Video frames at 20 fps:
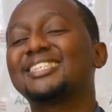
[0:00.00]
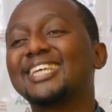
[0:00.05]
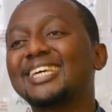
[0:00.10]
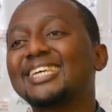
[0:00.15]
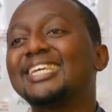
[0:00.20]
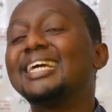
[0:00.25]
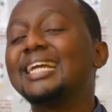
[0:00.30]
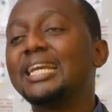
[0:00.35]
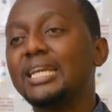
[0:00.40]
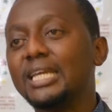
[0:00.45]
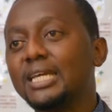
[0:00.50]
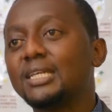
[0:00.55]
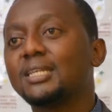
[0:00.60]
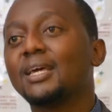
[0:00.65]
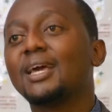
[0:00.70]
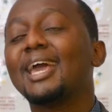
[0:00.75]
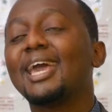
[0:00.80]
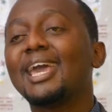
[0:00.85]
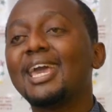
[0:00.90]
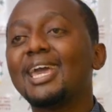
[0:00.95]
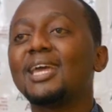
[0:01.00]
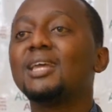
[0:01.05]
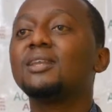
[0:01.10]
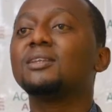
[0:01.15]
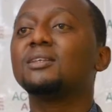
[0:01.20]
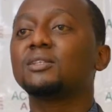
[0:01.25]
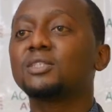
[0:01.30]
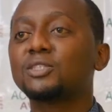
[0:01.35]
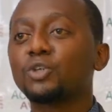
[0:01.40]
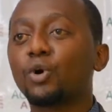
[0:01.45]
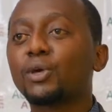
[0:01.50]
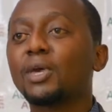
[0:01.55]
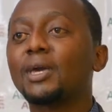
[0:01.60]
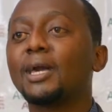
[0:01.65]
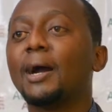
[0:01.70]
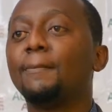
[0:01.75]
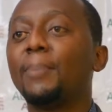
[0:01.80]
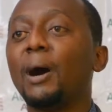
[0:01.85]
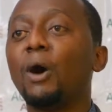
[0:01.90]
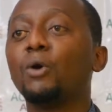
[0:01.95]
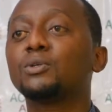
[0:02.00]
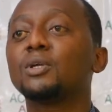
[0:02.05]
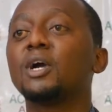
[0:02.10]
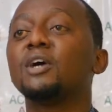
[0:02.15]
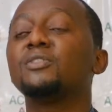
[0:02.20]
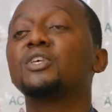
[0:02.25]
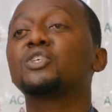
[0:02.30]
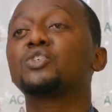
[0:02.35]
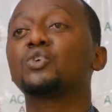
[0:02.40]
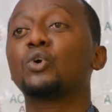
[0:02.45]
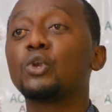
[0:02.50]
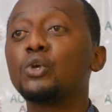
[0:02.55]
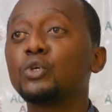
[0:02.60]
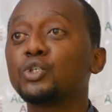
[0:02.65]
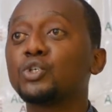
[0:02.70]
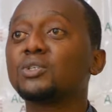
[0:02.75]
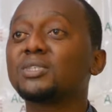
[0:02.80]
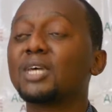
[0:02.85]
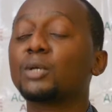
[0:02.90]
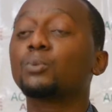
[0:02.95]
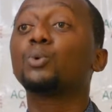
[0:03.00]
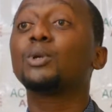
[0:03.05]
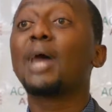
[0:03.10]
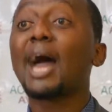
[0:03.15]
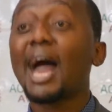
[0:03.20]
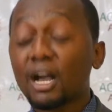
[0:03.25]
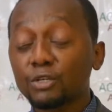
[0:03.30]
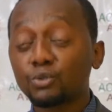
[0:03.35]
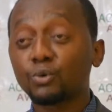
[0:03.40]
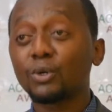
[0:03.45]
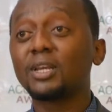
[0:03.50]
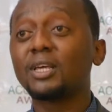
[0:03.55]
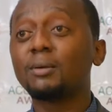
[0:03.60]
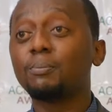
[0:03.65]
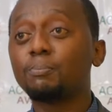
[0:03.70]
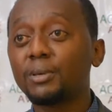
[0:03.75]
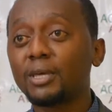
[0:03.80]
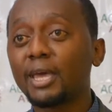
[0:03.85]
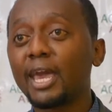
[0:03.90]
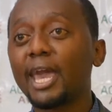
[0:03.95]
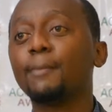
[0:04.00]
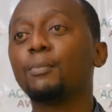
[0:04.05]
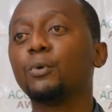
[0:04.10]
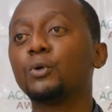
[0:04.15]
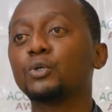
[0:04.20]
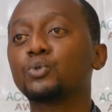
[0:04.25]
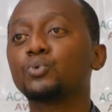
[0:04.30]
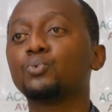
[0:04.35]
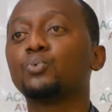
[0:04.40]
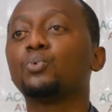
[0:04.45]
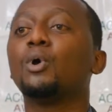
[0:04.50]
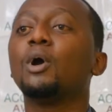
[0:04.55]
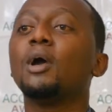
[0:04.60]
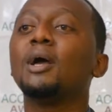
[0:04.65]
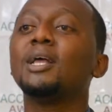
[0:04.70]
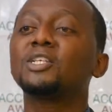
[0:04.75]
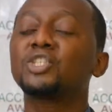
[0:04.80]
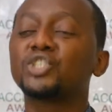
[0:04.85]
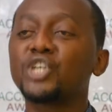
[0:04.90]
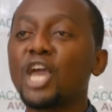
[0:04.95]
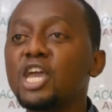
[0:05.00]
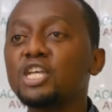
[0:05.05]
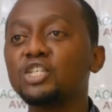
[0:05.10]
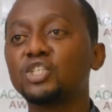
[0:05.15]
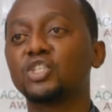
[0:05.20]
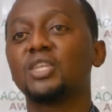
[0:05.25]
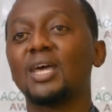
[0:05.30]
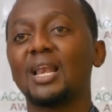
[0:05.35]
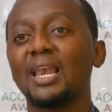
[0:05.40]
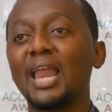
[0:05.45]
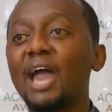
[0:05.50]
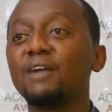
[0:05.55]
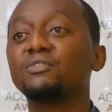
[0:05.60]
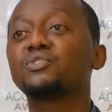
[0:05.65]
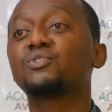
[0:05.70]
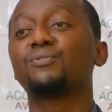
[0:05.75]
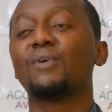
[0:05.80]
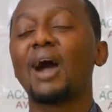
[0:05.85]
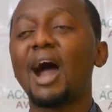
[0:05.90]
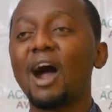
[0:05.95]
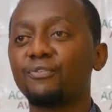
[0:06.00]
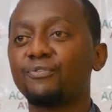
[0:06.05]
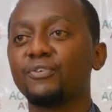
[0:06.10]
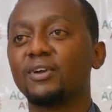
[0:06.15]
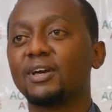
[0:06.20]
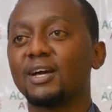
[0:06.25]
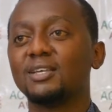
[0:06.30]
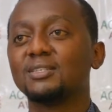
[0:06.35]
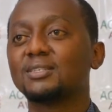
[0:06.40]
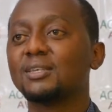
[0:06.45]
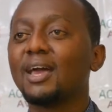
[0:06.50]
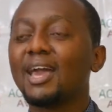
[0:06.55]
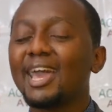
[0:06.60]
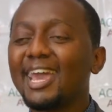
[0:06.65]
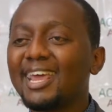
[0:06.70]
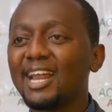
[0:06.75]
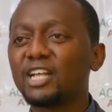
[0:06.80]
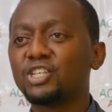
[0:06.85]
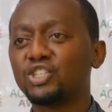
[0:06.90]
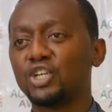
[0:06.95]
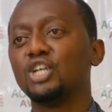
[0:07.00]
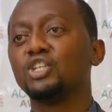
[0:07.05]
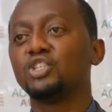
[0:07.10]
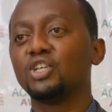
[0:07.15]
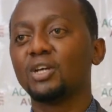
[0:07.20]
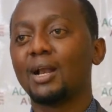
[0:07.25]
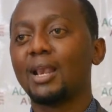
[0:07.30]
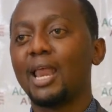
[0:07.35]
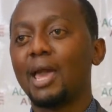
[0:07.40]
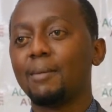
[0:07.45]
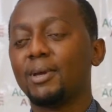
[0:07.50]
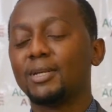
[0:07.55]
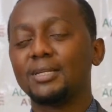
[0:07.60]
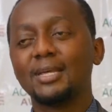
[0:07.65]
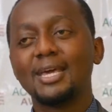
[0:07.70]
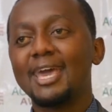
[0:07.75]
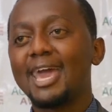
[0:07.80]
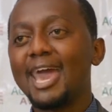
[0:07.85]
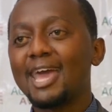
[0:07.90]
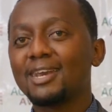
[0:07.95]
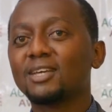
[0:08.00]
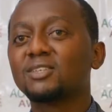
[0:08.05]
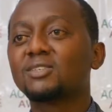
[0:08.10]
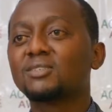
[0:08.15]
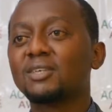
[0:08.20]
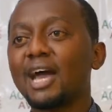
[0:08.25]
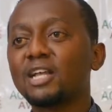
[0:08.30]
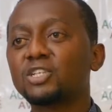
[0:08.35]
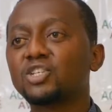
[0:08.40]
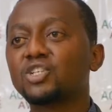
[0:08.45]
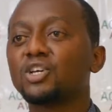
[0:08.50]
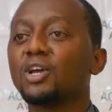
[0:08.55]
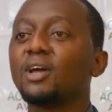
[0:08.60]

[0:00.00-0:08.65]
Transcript: taking lead in talking about the solutions that would actually be able to change the lives of Africans in a changing climate. And as such,